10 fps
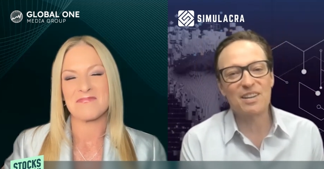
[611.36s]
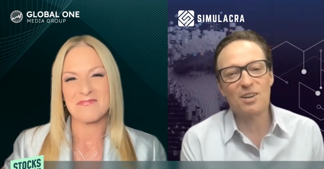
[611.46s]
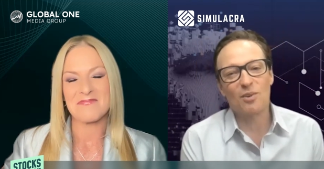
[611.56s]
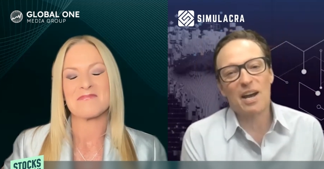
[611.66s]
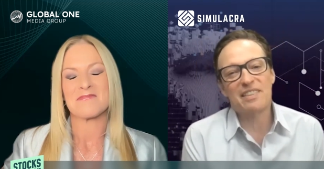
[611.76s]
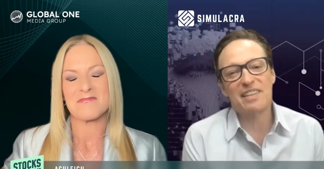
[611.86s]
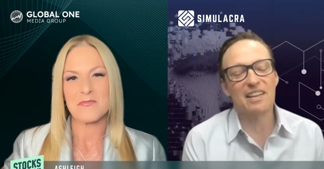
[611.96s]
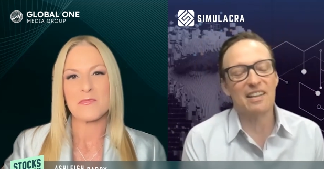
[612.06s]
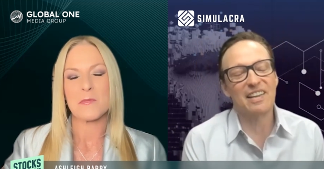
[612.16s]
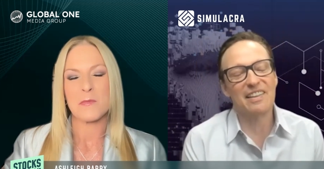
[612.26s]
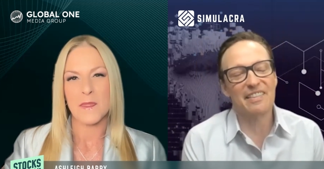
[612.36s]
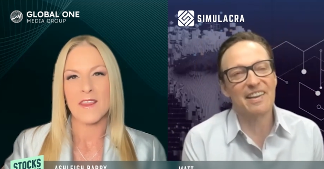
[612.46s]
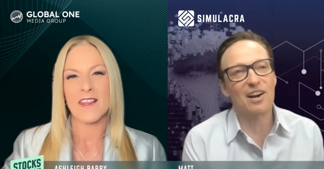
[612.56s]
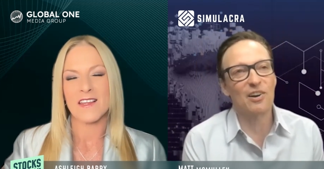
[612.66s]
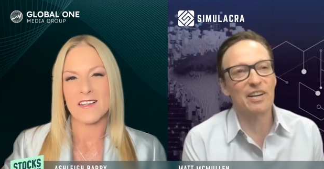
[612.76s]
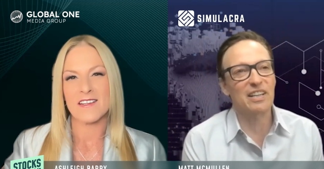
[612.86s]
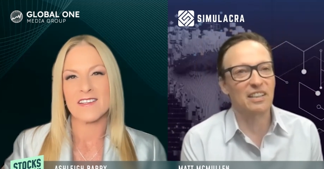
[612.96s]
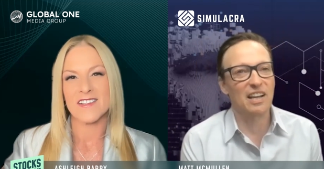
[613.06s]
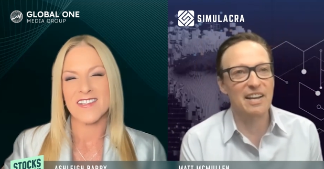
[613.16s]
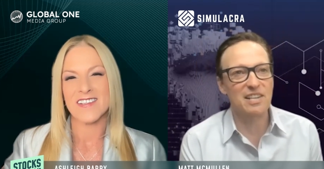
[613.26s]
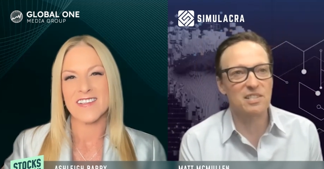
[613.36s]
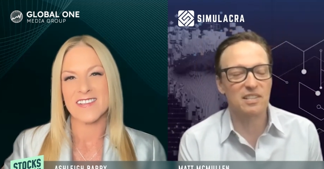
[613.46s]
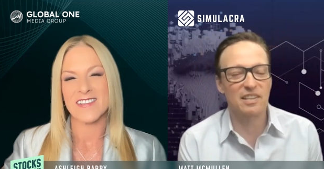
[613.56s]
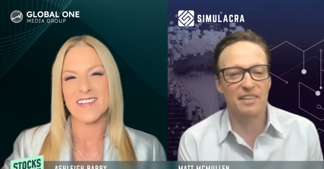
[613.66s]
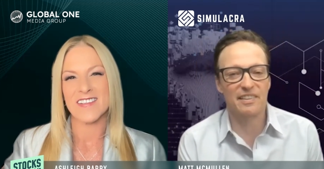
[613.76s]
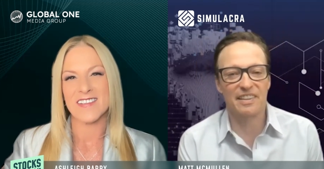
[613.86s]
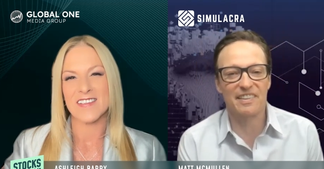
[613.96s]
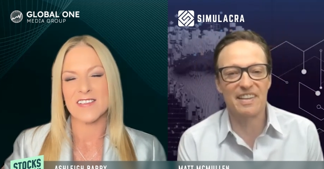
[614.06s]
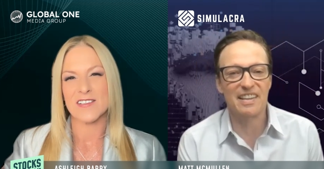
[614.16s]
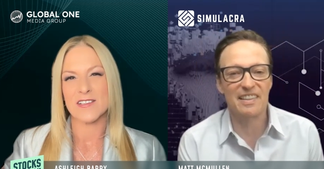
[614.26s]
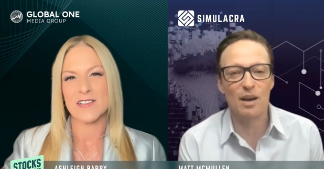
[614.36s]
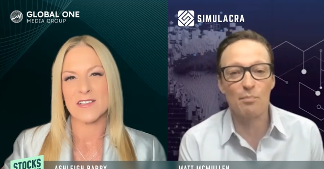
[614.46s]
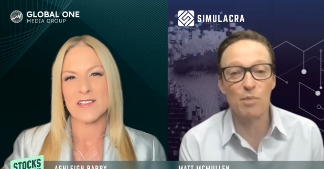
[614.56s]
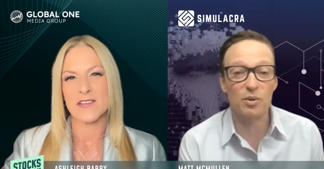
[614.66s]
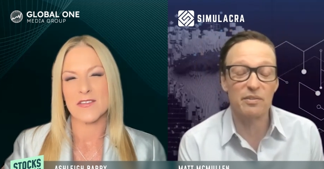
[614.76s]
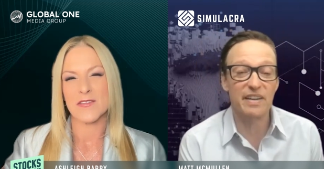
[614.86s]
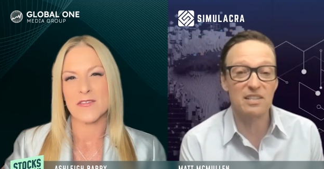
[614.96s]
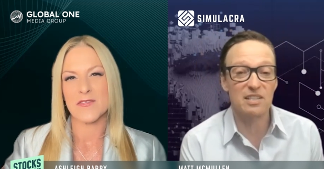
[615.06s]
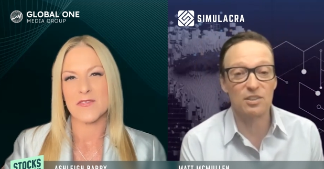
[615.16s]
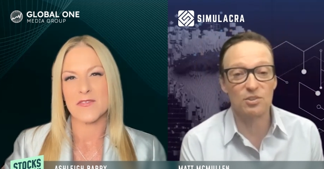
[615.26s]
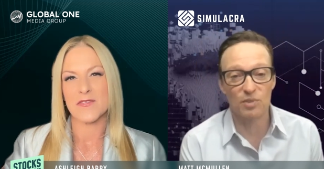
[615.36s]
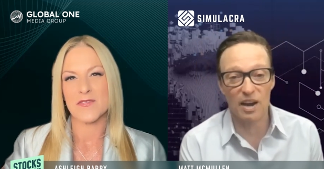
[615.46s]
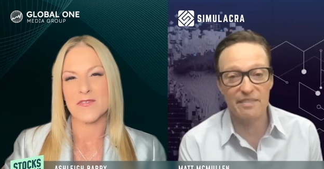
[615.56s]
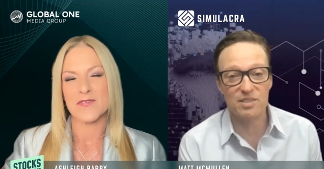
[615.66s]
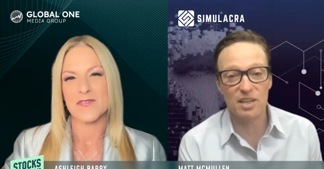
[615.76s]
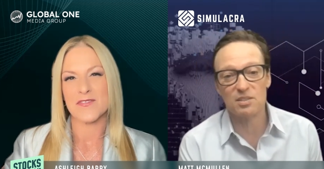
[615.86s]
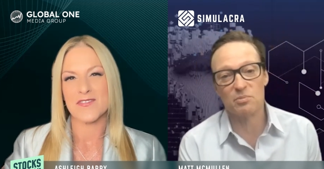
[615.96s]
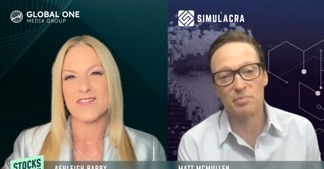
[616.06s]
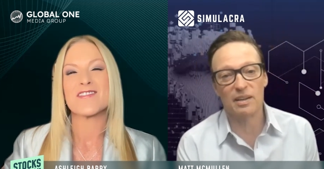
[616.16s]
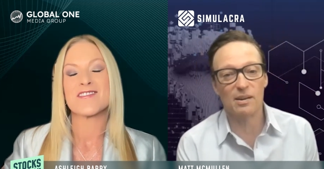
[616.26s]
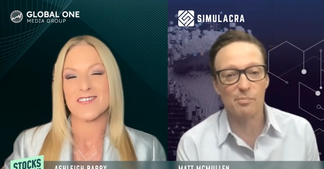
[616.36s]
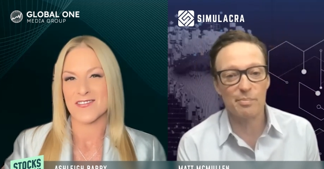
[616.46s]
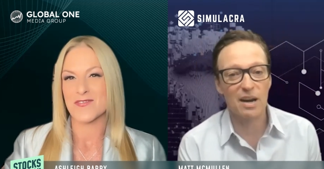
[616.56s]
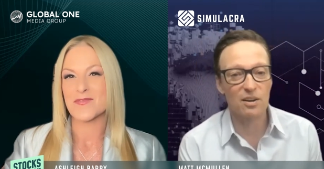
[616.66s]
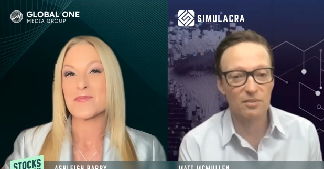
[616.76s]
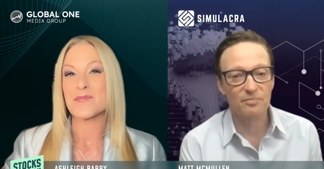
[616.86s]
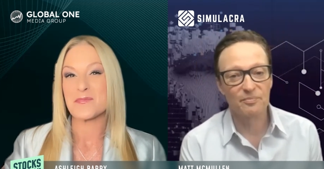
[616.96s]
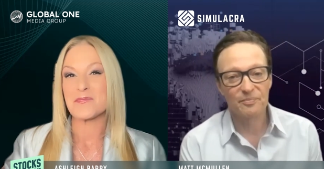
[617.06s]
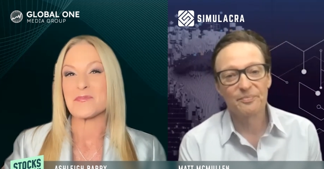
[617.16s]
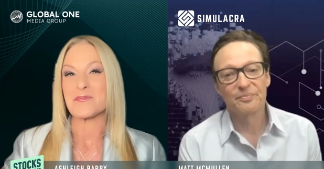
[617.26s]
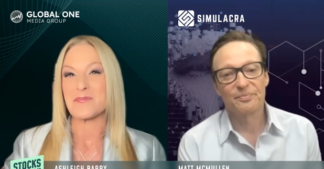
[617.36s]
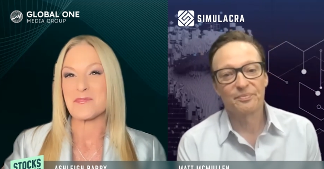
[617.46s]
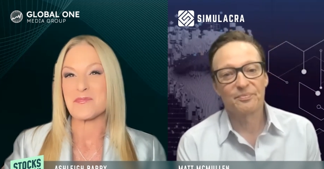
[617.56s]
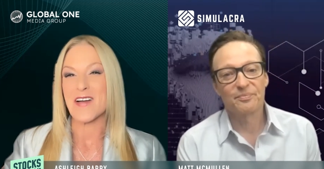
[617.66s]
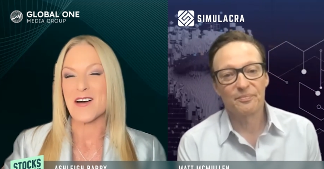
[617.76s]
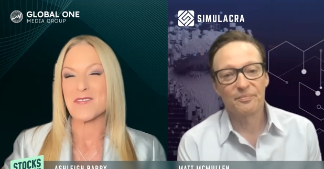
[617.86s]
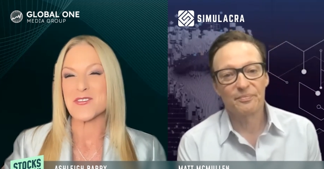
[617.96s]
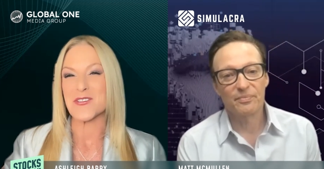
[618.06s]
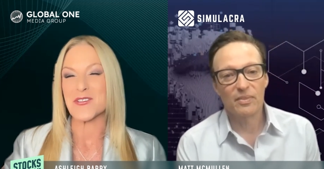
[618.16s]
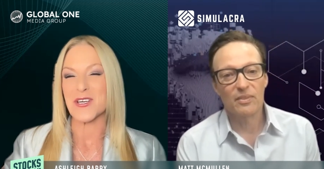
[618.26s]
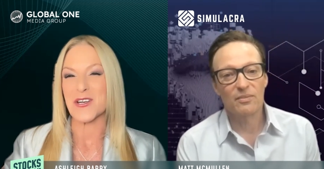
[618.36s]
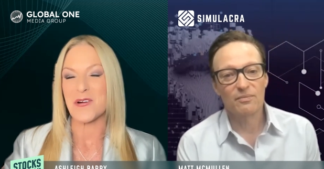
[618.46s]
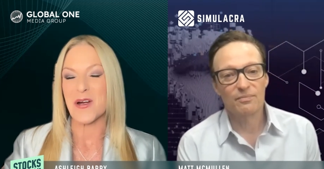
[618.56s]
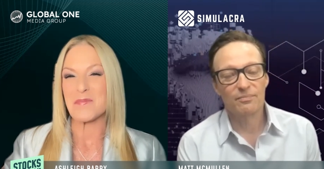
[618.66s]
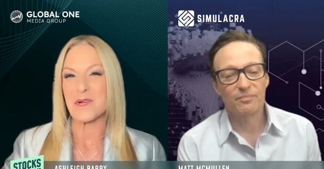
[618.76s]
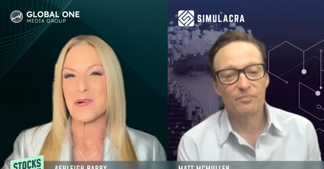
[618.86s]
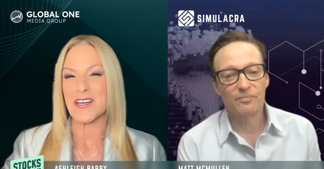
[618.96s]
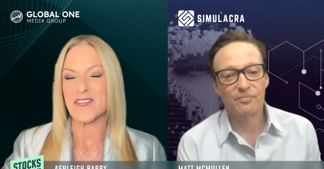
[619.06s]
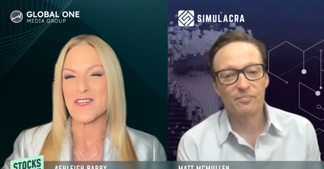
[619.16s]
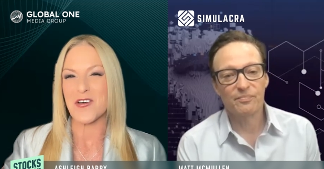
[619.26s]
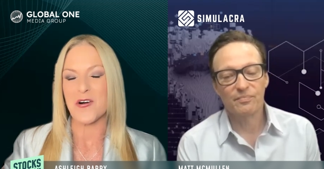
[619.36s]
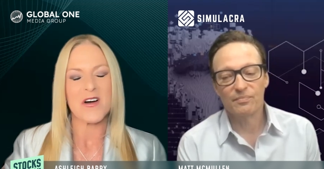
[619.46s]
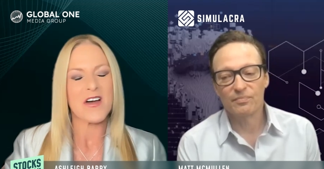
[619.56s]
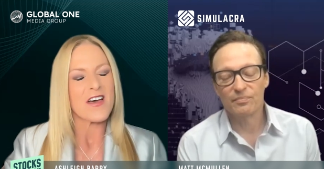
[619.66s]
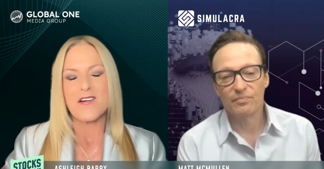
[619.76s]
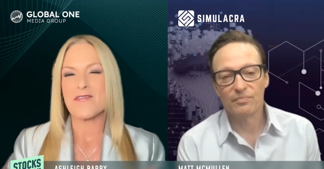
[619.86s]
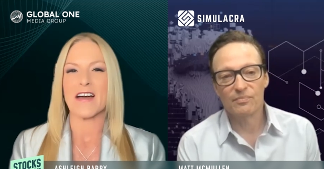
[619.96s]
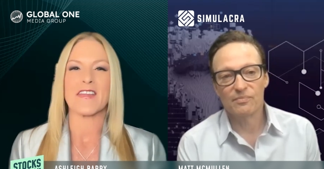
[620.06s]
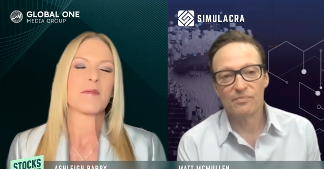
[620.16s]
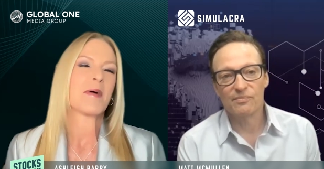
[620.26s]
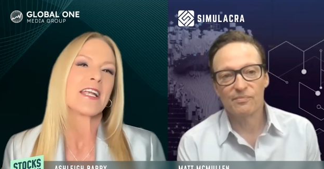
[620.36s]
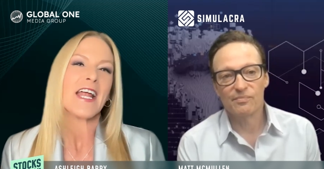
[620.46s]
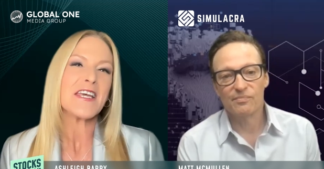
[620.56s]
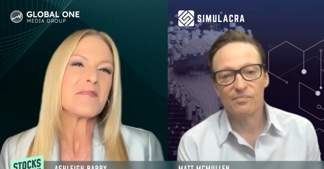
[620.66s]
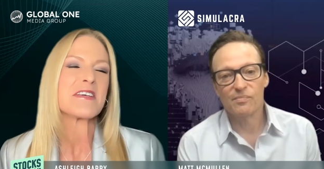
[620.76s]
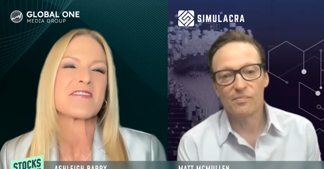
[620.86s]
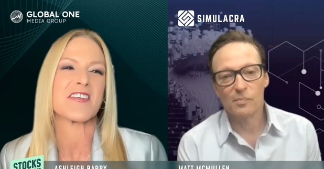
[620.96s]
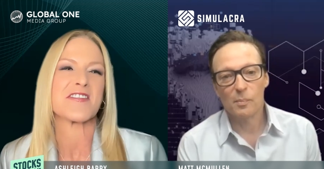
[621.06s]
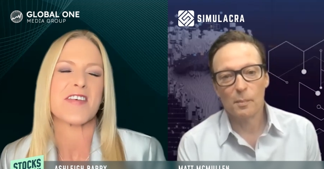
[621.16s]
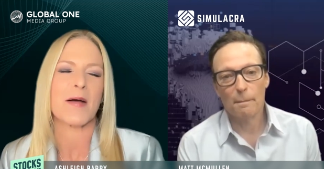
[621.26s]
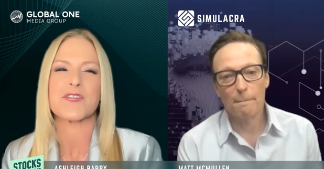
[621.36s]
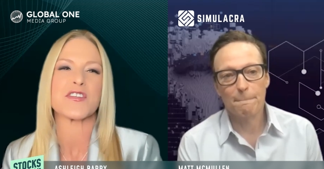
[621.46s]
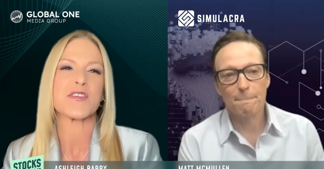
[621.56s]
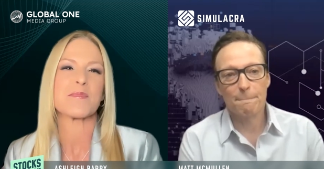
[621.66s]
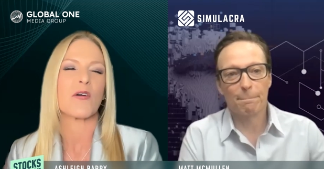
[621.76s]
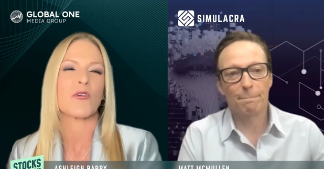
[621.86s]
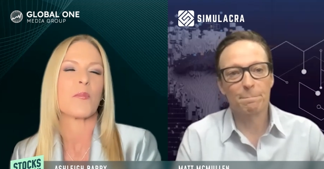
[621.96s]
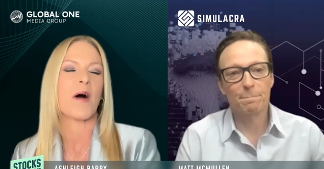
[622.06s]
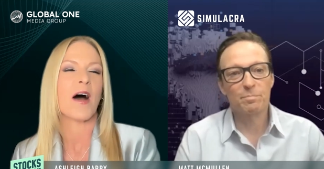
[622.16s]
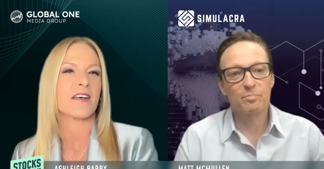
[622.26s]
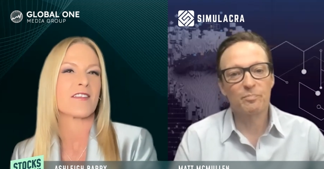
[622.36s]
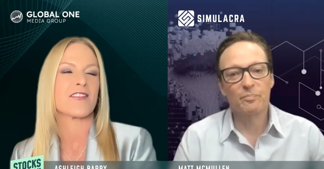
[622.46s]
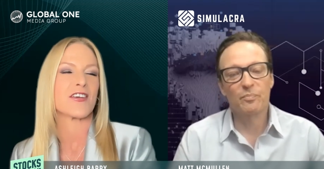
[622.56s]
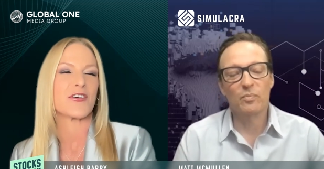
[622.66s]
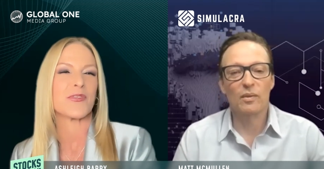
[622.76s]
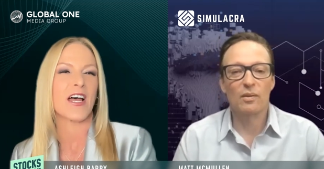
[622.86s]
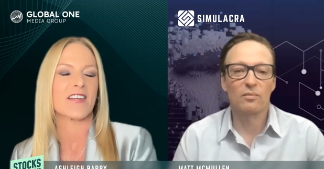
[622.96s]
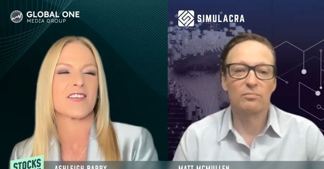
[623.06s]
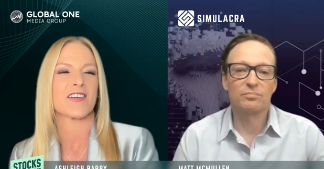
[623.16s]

Speaker 1: you know, I think therein lies the the thing that motivates and drives us to become better.
Speaker 2: Mm, absolutely. Great point. So finally, Matt, any misconceptions about robotics that you'd like